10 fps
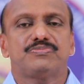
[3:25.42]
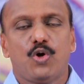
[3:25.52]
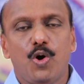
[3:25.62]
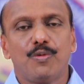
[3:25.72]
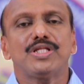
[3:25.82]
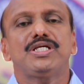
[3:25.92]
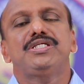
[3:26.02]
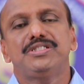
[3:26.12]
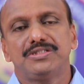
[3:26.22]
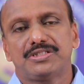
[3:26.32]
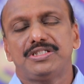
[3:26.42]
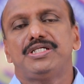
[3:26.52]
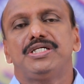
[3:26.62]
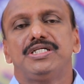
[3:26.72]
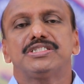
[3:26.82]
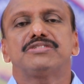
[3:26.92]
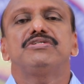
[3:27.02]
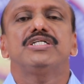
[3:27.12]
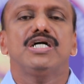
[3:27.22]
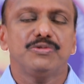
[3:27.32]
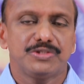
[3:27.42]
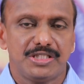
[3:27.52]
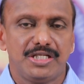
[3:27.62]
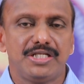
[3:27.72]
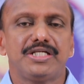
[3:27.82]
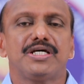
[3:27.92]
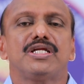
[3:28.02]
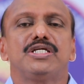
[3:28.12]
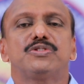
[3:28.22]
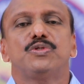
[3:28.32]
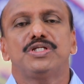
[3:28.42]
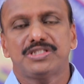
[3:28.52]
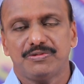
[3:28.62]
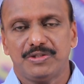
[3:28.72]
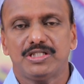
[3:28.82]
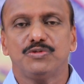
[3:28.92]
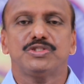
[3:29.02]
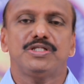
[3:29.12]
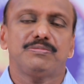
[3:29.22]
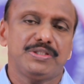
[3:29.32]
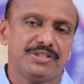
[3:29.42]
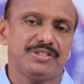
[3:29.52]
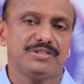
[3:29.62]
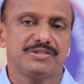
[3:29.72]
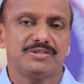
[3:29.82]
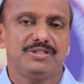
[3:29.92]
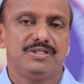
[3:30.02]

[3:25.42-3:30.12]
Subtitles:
Over these years, we have seen nearly 27,000 patients.